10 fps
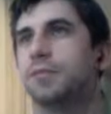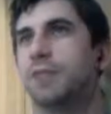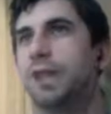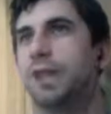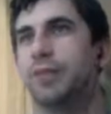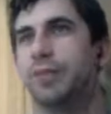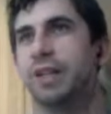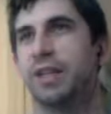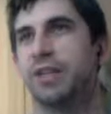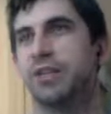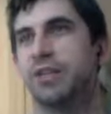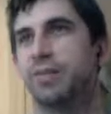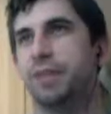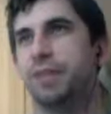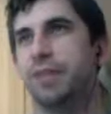I just realized I shouldn't be
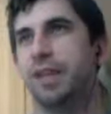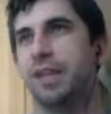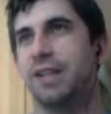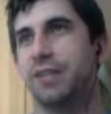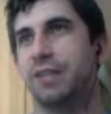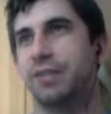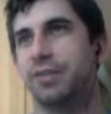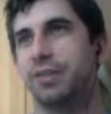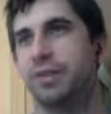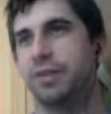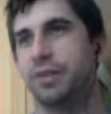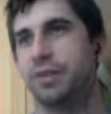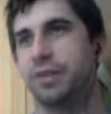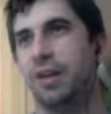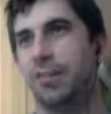turning that down. I should be turning this
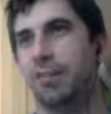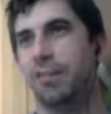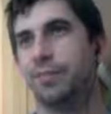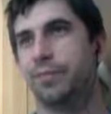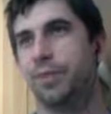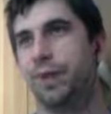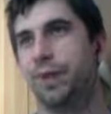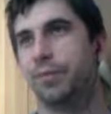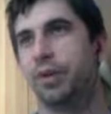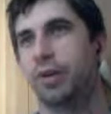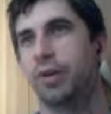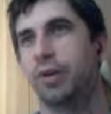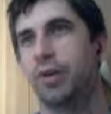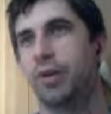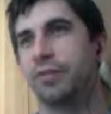up. I'm creating one
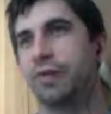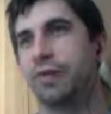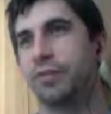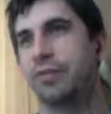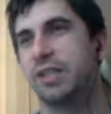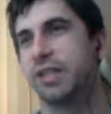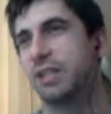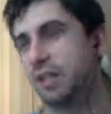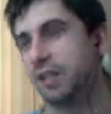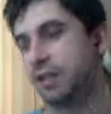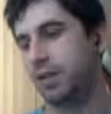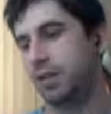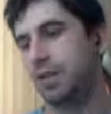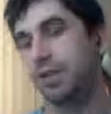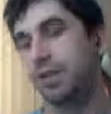every 3 seconds. I
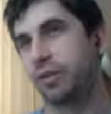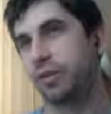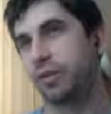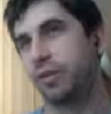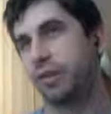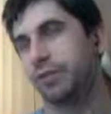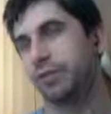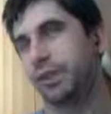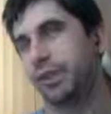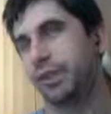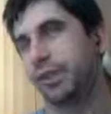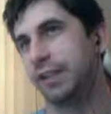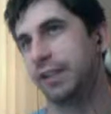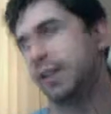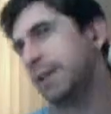needed to create one every
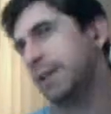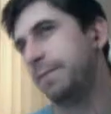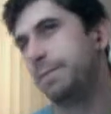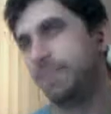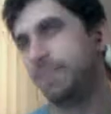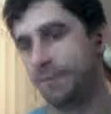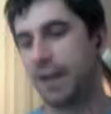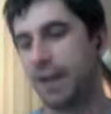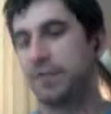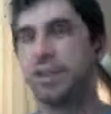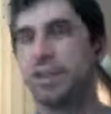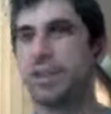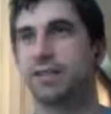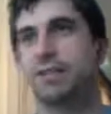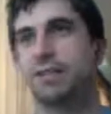5
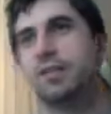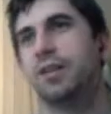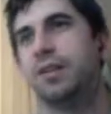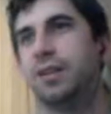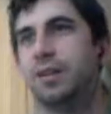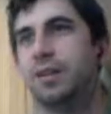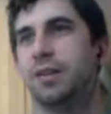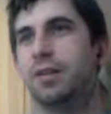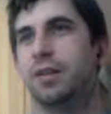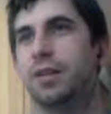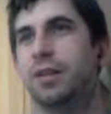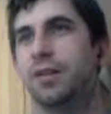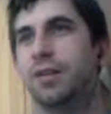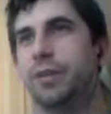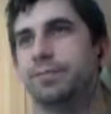seconds. There we
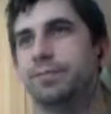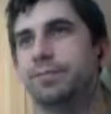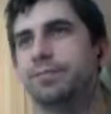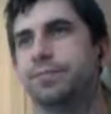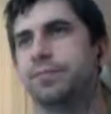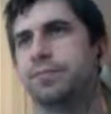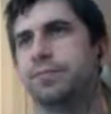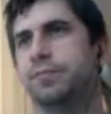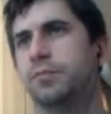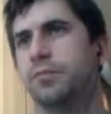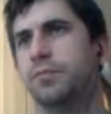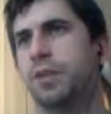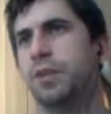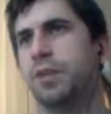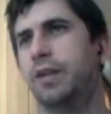go. Oh
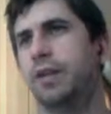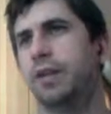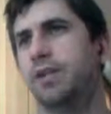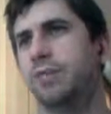wait, no, that's...